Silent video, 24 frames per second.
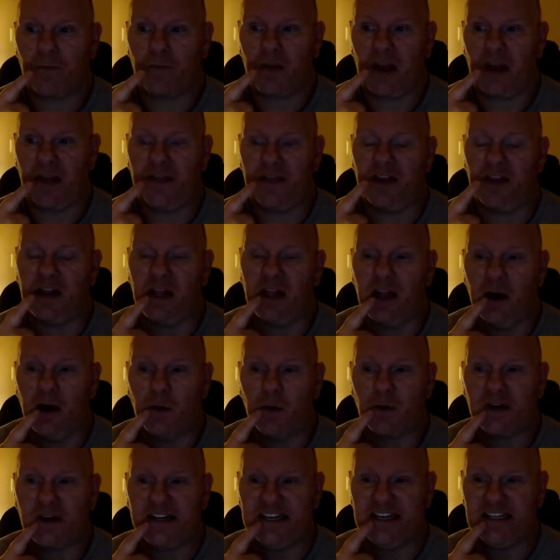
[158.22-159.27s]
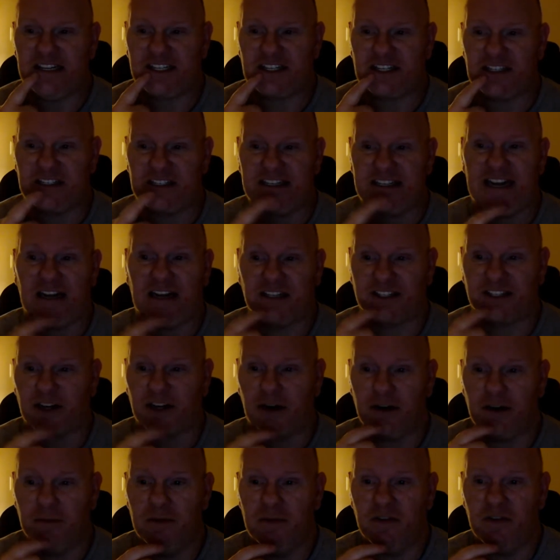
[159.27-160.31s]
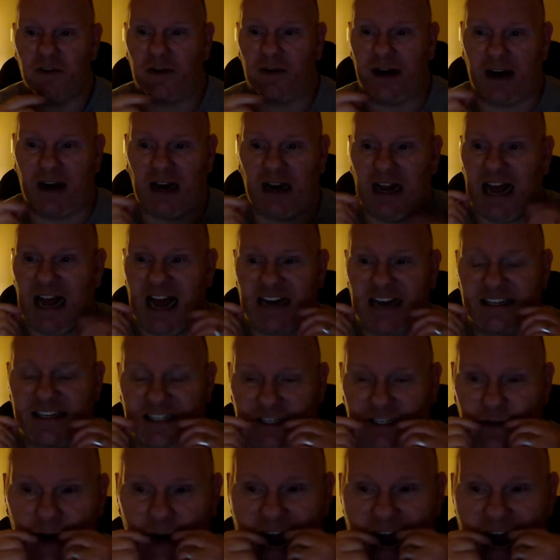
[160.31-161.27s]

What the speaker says: The lower denture is now starting to move around a lot too.